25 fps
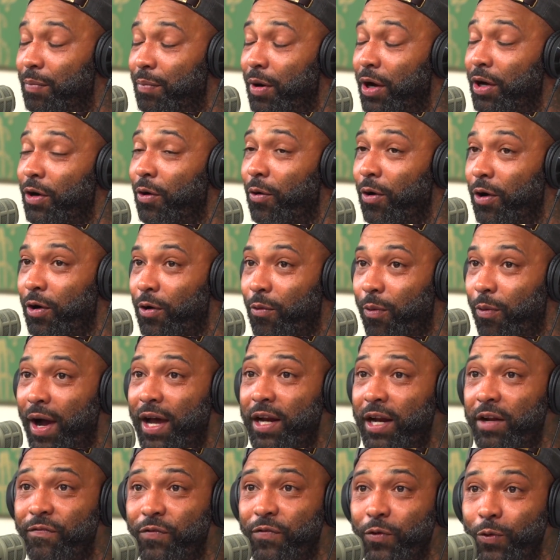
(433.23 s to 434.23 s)
But on
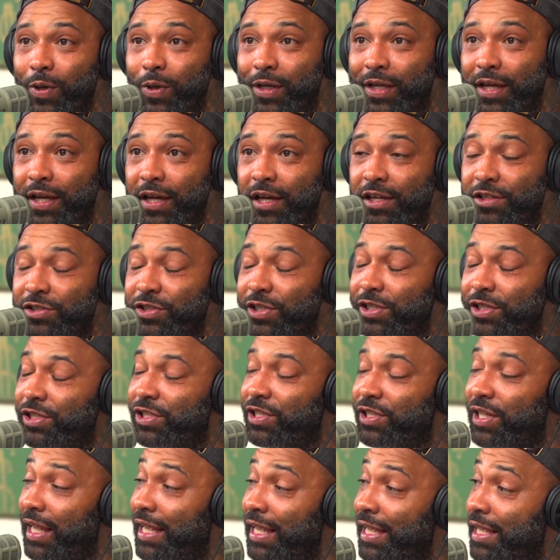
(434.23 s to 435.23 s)
quite a few
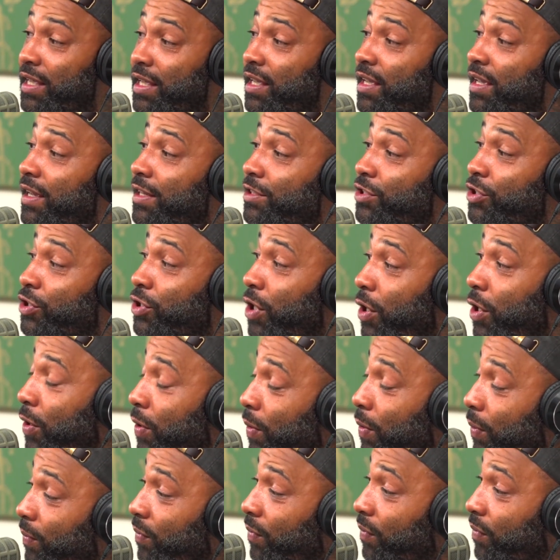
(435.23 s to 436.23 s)
occasions, he has
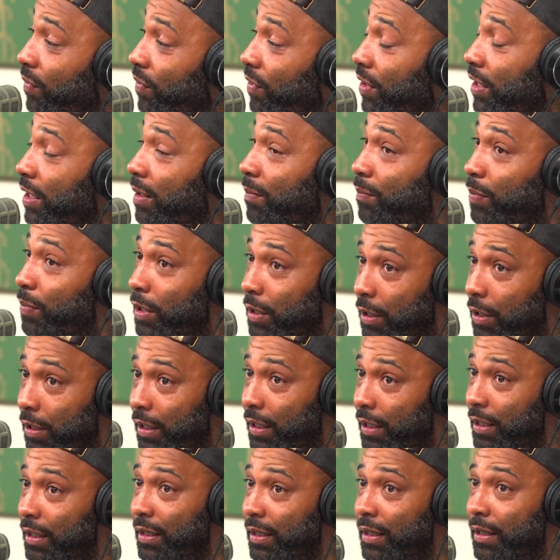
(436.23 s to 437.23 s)
shown the
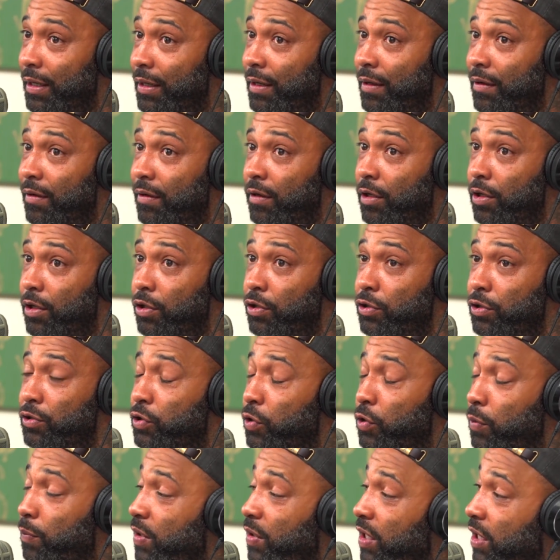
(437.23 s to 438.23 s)
ability
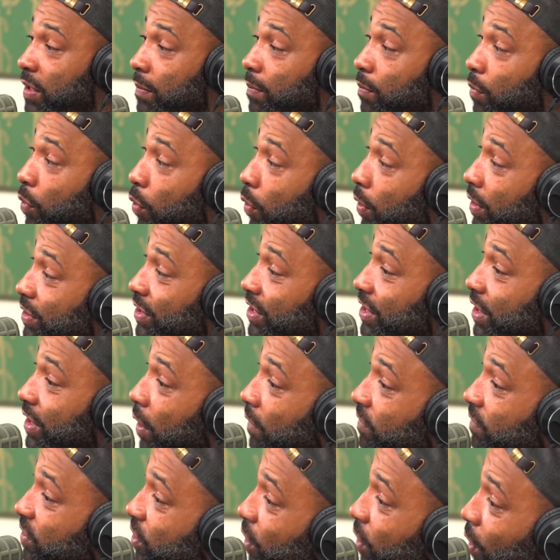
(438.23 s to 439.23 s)
to be more
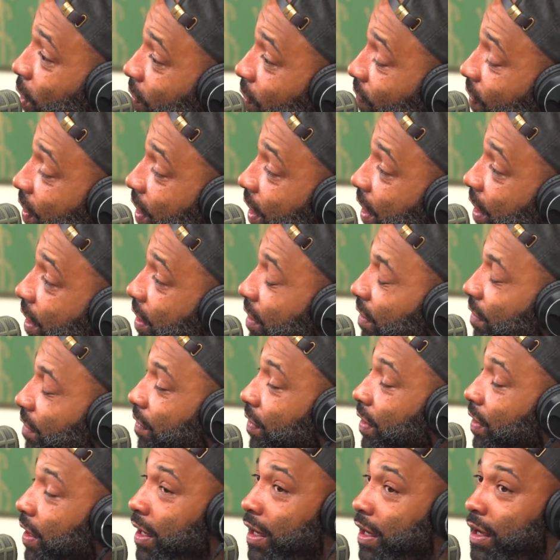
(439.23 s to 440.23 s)

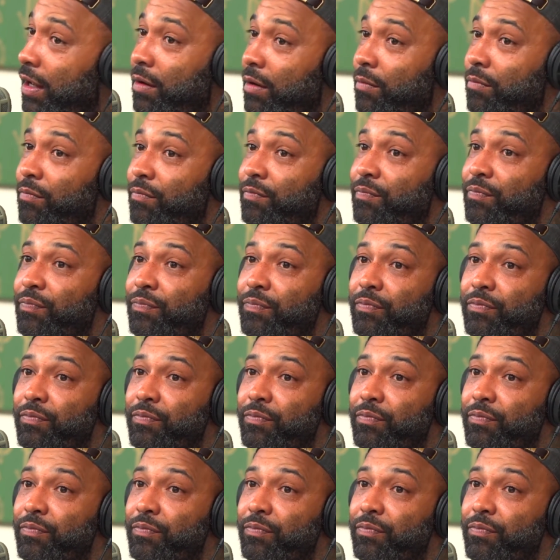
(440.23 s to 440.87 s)
self-serving than